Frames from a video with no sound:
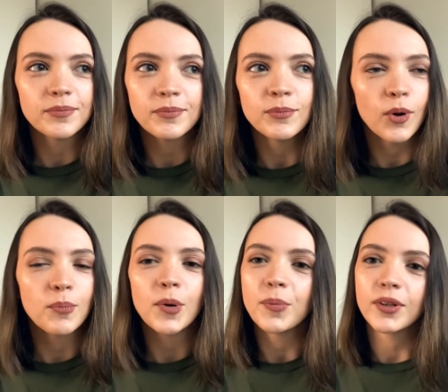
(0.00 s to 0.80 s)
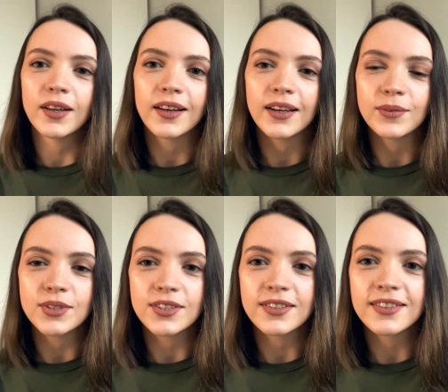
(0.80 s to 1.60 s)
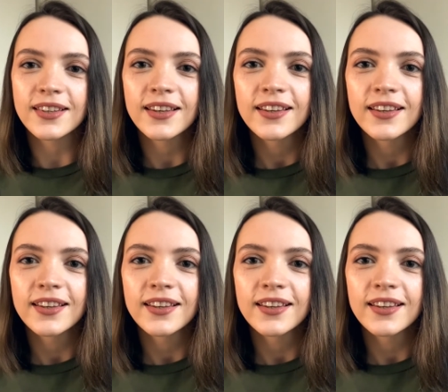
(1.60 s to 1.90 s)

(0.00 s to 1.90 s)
more popular languages.